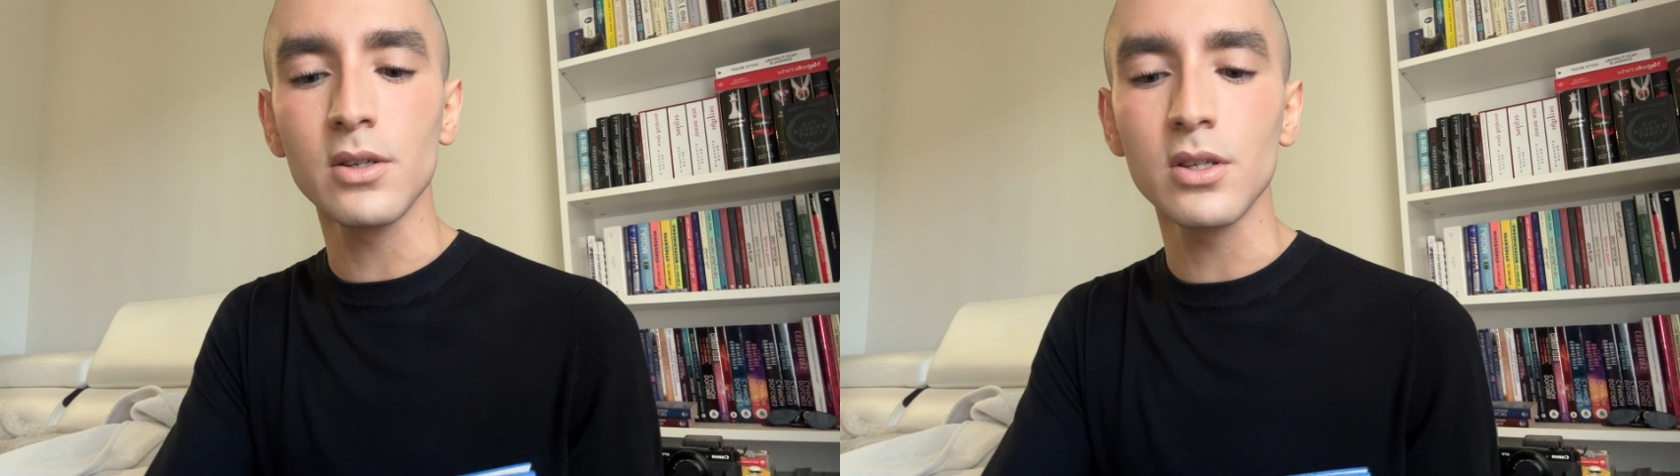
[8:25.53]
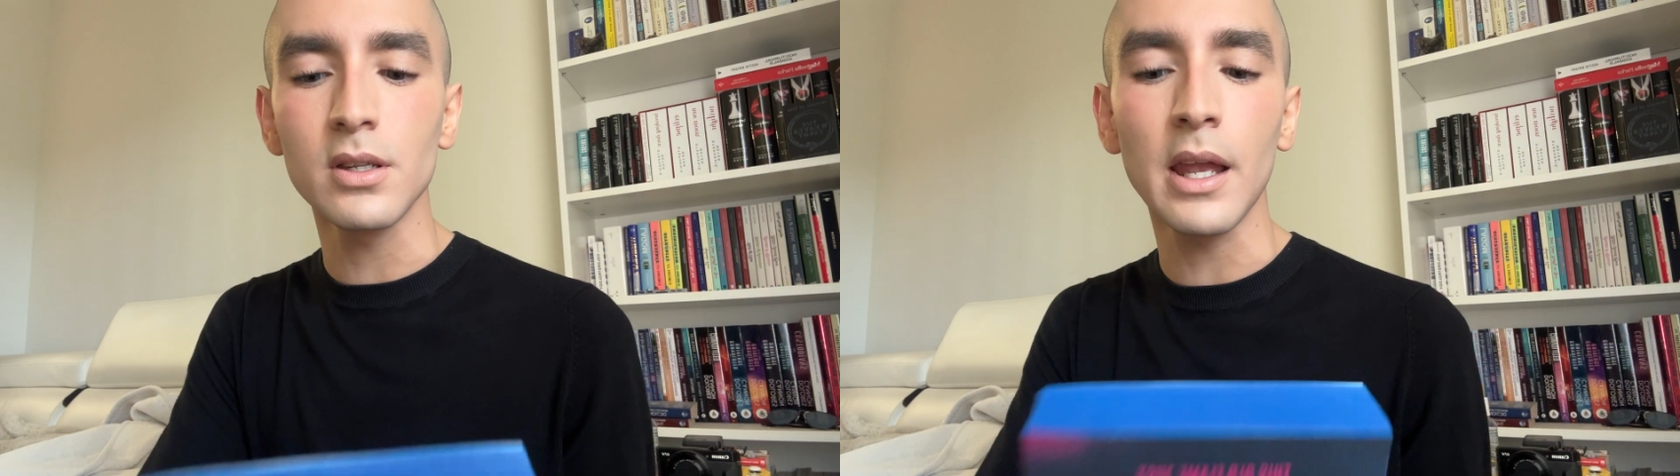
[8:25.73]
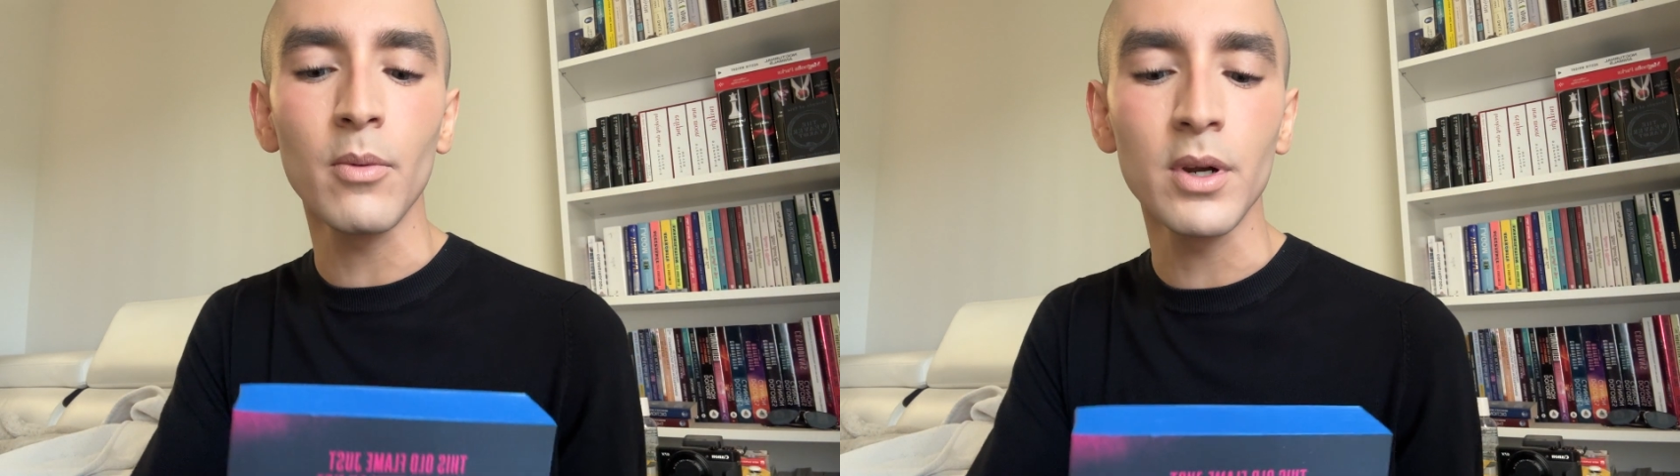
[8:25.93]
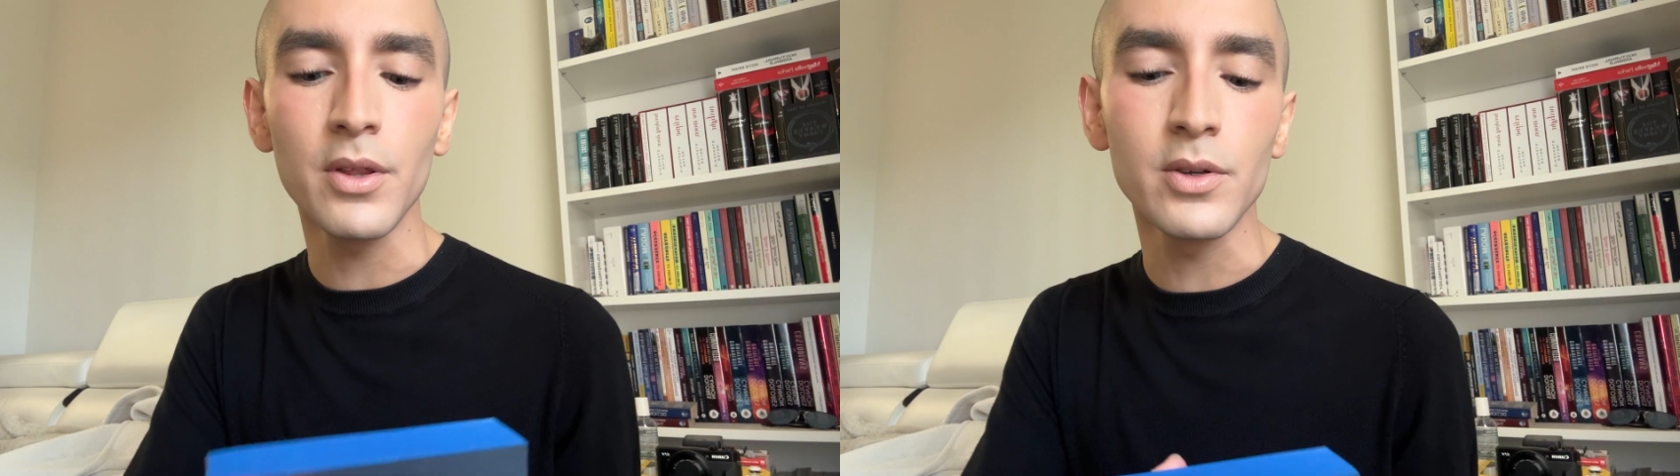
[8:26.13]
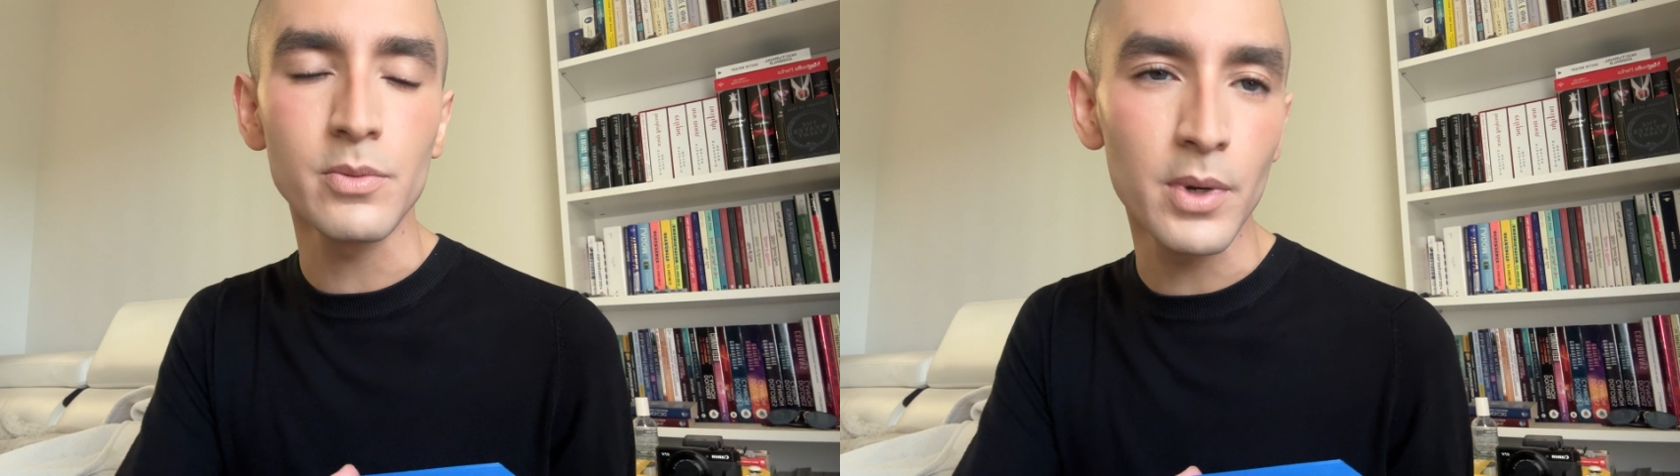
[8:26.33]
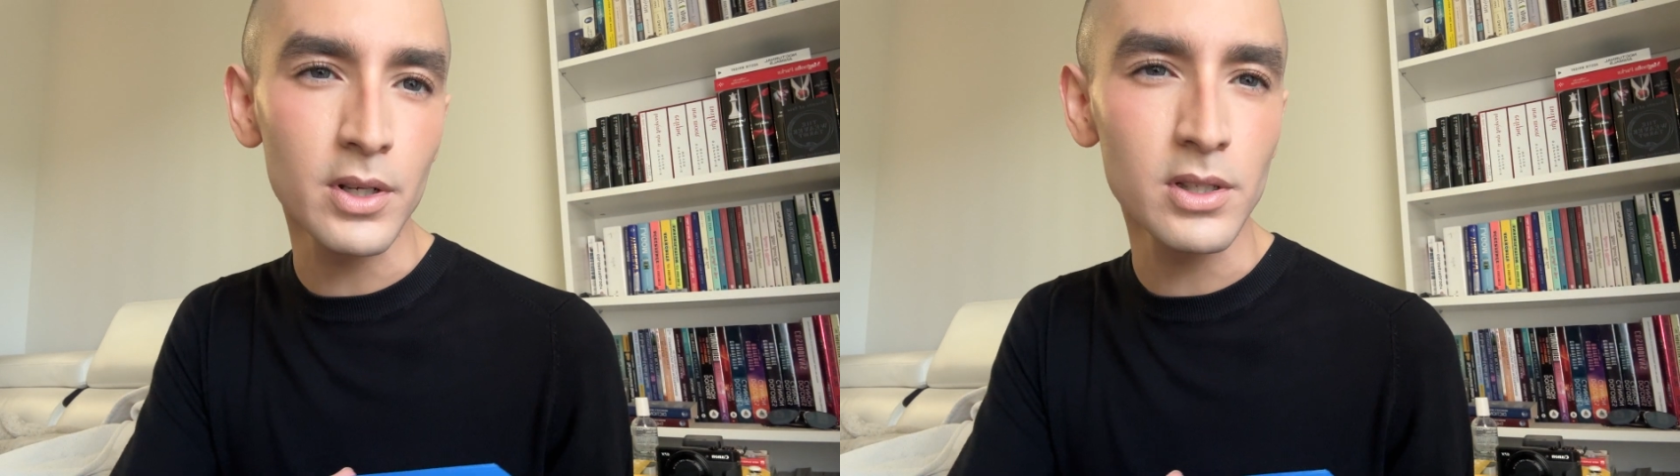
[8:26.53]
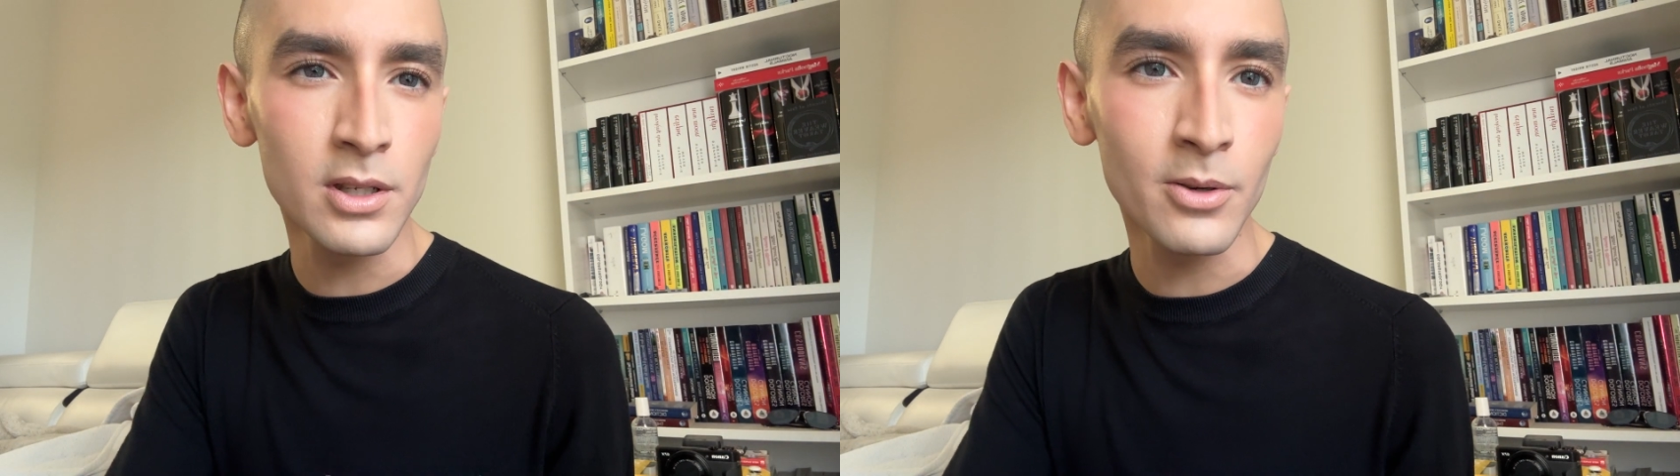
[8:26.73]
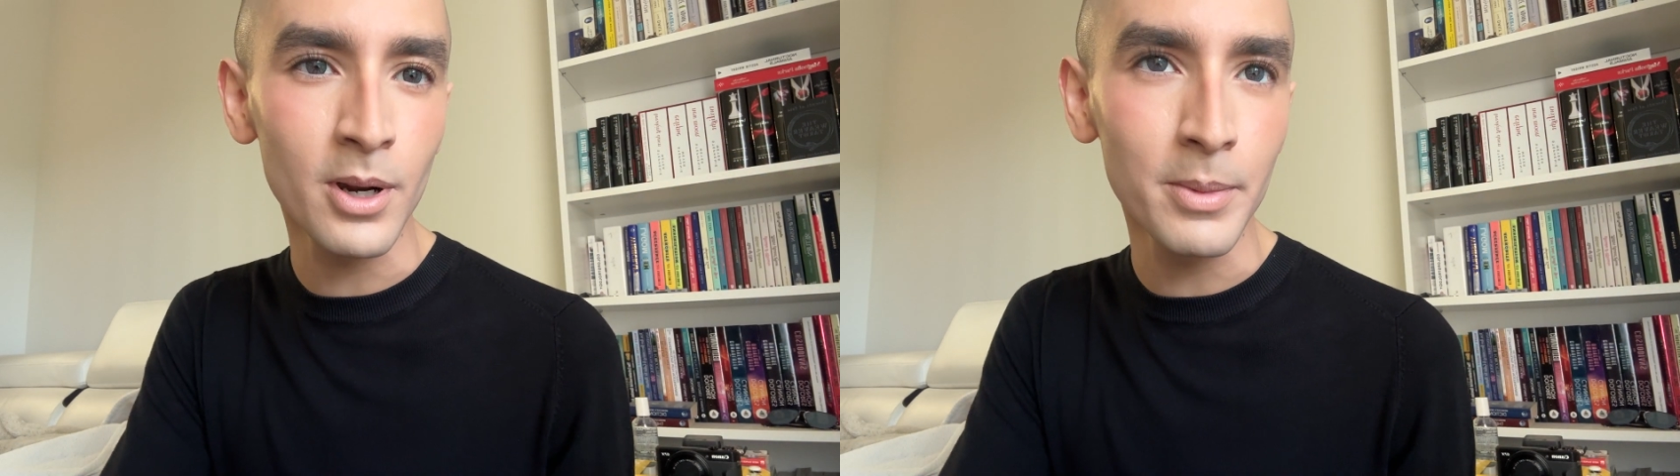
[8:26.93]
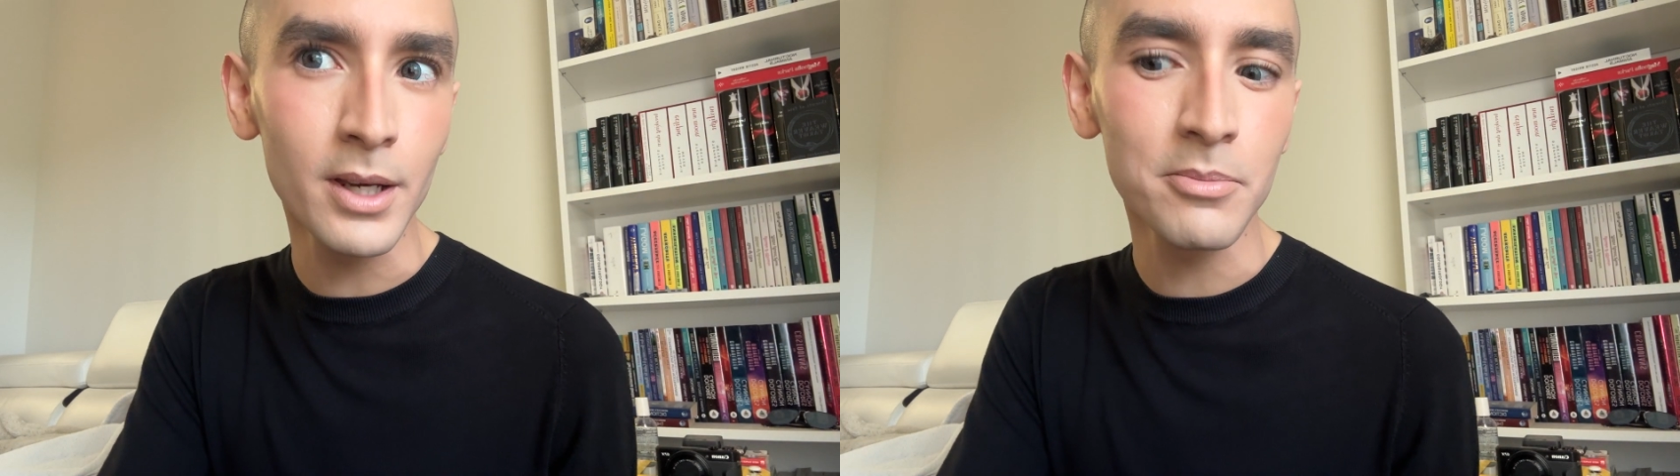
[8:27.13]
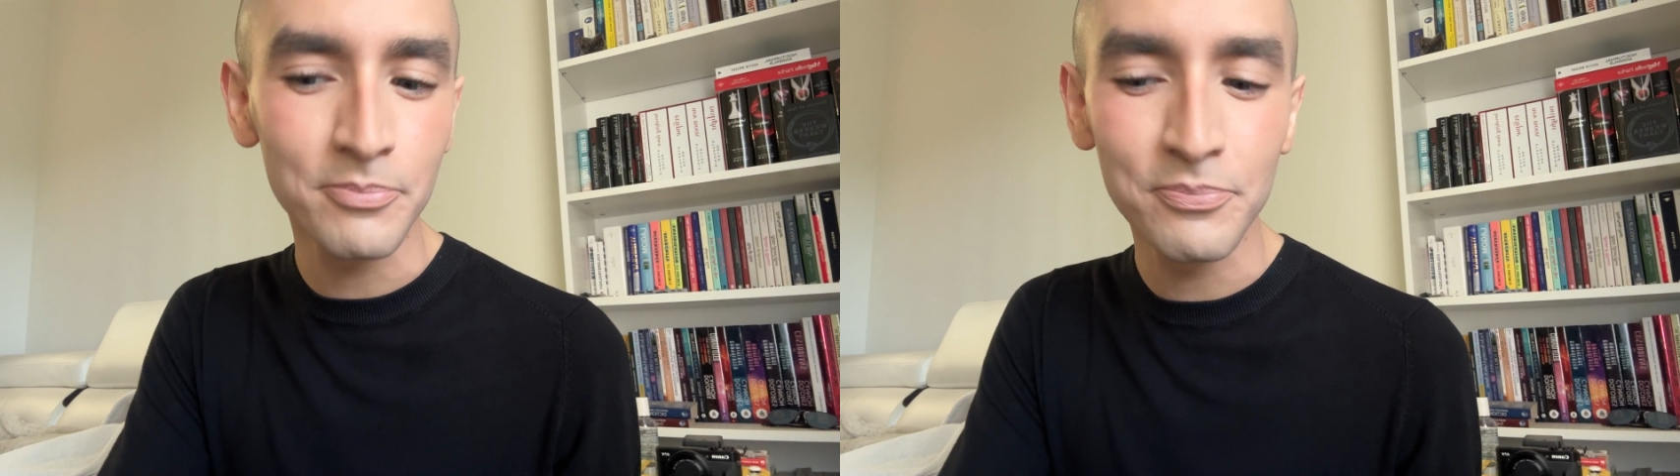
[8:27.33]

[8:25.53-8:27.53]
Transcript: just like one of those books. Do you know what I mean?